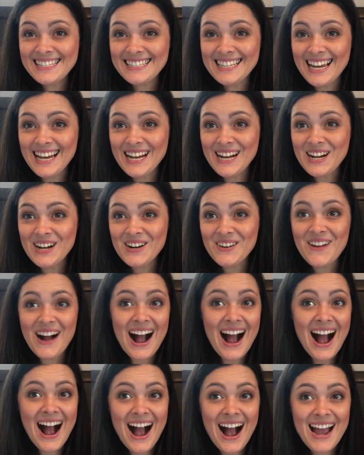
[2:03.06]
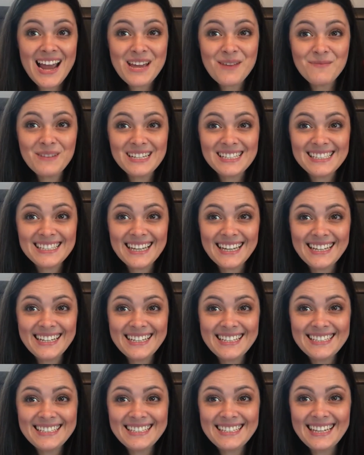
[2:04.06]
So I am
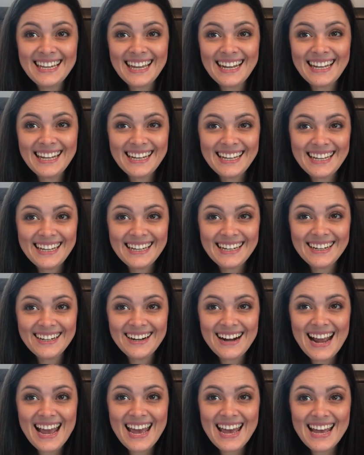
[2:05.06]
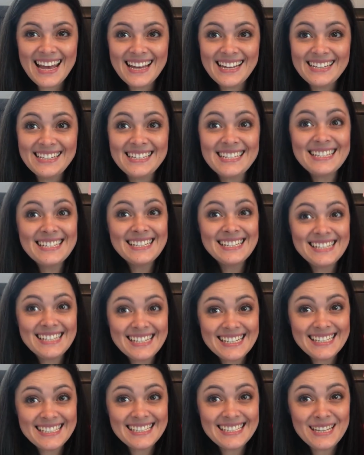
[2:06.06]
excited to get in here and
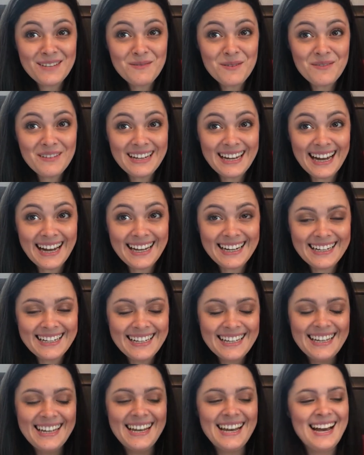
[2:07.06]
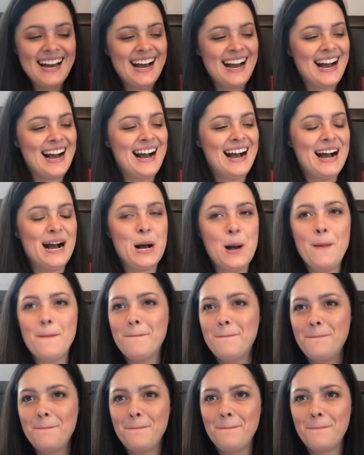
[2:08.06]
see what we got.
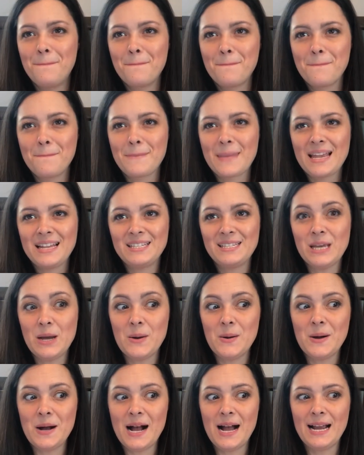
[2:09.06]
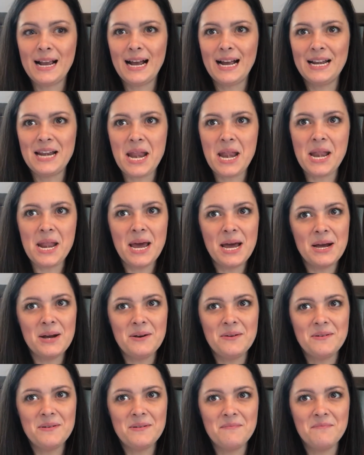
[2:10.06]
Um, so I kind of
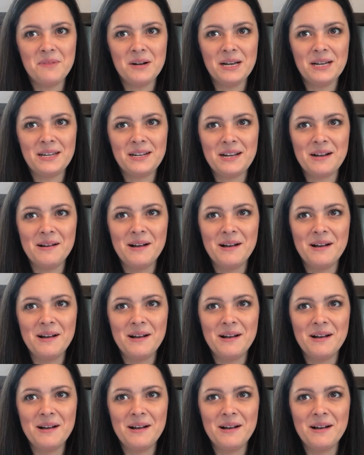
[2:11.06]
know, but